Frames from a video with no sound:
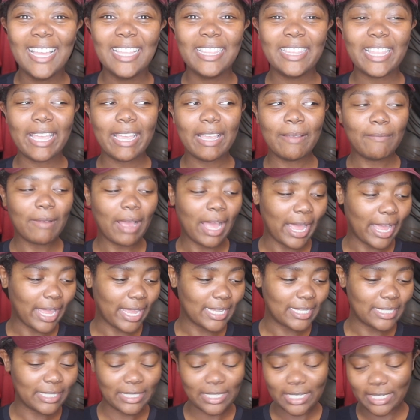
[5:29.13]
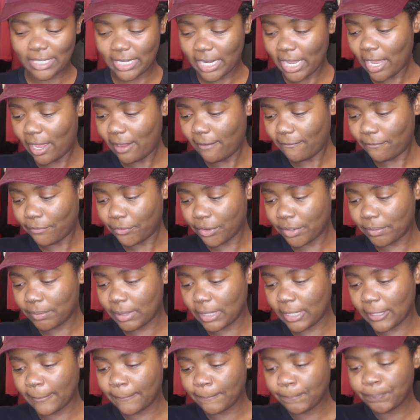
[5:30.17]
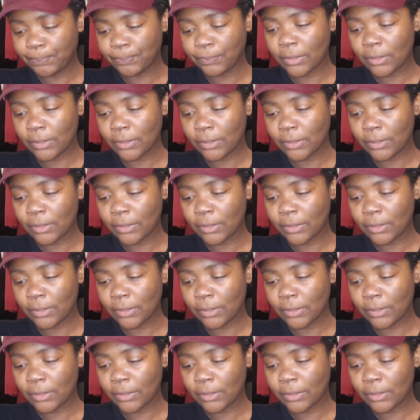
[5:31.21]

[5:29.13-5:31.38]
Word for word: They've iced it down for me.